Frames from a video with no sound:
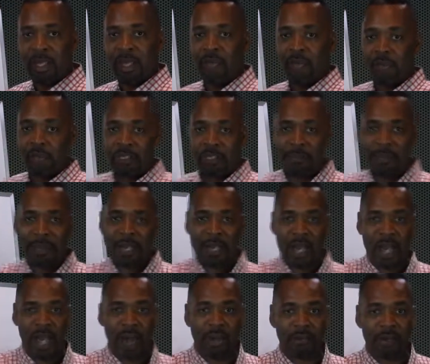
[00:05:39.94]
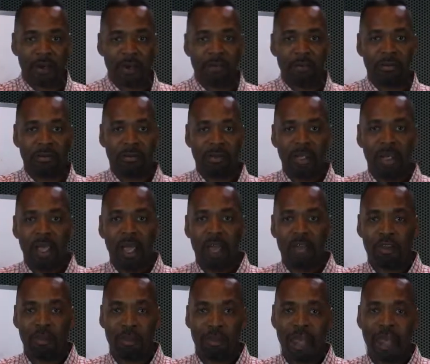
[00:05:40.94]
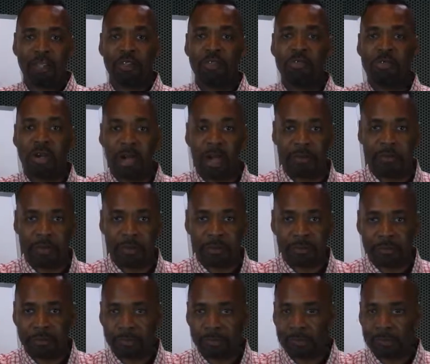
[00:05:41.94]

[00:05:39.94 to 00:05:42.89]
If you spend 100 and you make 200,